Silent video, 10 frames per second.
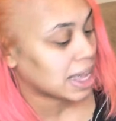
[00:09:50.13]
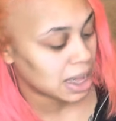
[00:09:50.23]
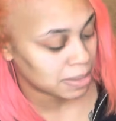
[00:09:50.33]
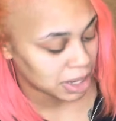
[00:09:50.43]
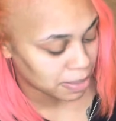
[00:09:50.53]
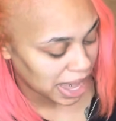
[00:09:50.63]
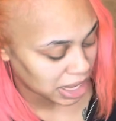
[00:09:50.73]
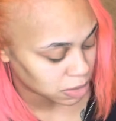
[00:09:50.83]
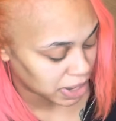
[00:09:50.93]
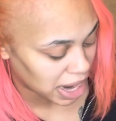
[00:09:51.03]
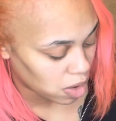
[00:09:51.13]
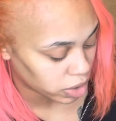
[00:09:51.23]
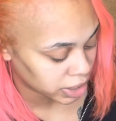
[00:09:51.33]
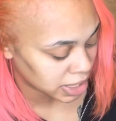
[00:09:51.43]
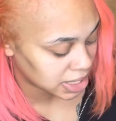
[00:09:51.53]
come in the box, but I
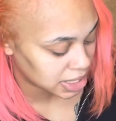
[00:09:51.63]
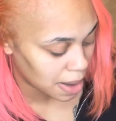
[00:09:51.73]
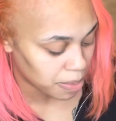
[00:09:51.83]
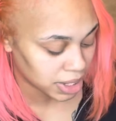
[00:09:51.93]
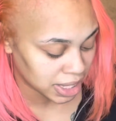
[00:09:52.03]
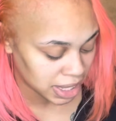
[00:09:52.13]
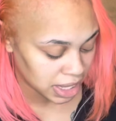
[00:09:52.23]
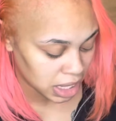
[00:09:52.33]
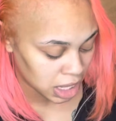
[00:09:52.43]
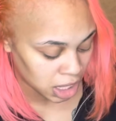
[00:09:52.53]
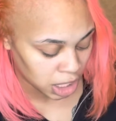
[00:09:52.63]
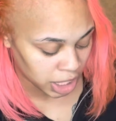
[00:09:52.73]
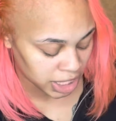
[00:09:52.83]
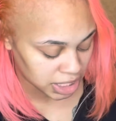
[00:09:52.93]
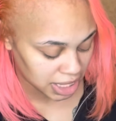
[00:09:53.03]
ordered this separately.
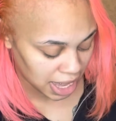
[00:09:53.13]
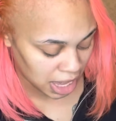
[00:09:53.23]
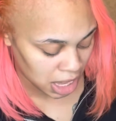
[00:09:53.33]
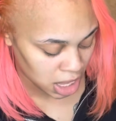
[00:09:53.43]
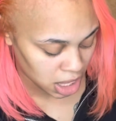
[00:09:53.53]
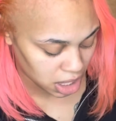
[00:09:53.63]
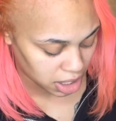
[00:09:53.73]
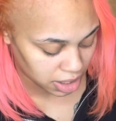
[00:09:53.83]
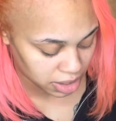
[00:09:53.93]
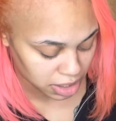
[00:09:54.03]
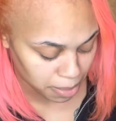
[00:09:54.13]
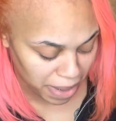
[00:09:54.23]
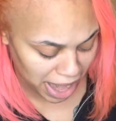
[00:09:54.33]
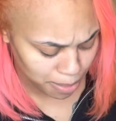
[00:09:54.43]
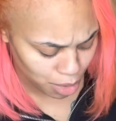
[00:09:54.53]
It's the
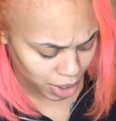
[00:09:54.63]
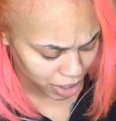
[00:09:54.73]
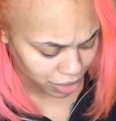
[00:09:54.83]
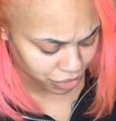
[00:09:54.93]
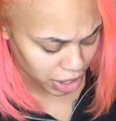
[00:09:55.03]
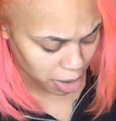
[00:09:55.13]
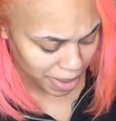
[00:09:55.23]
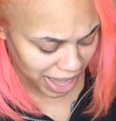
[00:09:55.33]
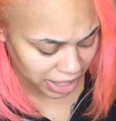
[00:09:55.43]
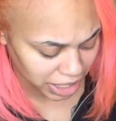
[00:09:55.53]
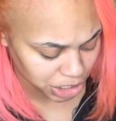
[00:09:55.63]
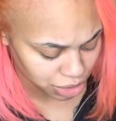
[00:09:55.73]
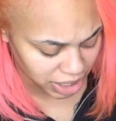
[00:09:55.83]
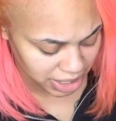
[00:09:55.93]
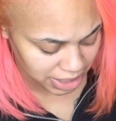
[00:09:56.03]
backboard for your back that you
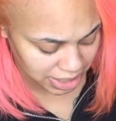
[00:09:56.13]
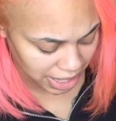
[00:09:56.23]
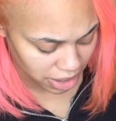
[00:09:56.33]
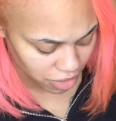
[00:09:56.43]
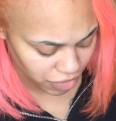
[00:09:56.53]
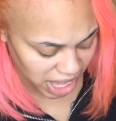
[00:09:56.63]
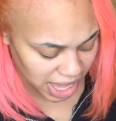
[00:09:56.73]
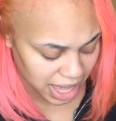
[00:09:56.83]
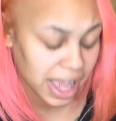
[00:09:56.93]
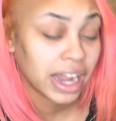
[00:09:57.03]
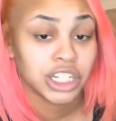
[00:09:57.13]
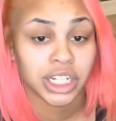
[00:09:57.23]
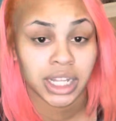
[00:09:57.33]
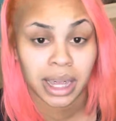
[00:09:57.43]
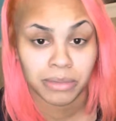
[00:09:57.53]
need inside of your faja.
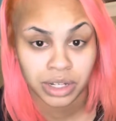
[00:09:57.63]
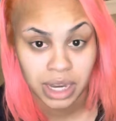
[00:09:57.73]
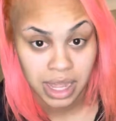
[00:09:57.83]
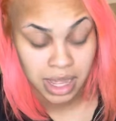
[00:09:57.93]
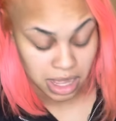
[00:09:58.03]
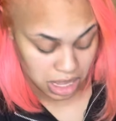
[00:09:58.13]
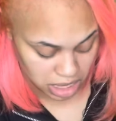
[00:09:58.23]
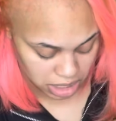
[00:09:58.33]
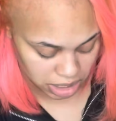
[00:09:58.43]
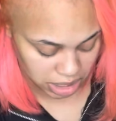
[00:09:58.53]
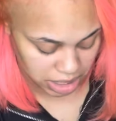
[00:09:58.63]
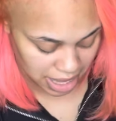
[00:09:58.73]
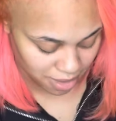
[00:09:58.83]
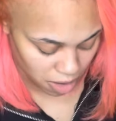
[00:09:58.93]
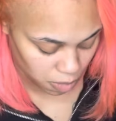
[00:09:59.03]
Actually, I'm just
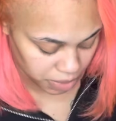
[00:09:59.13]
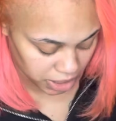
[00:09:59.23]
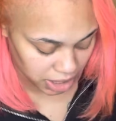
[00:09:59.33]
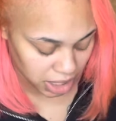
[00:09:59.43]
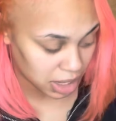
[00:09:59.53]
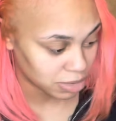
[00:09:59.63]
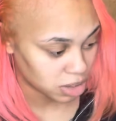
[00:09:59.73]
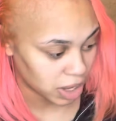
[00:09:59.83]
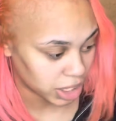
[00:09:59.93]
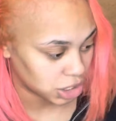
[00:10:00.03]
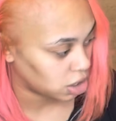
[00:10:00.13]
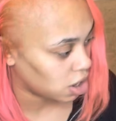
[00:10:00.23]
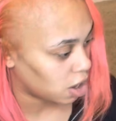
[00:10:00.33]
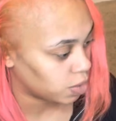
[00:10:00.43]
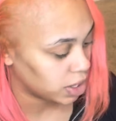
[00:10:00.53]
now opening it up so I can show
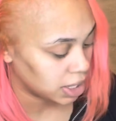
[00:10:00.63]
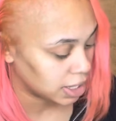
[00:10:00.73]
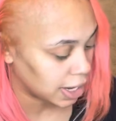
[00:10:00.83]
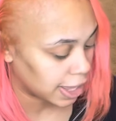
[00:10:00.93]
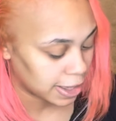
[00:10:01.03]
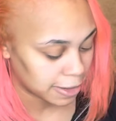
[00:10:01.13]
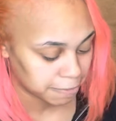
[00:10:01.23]
y'all what it look like.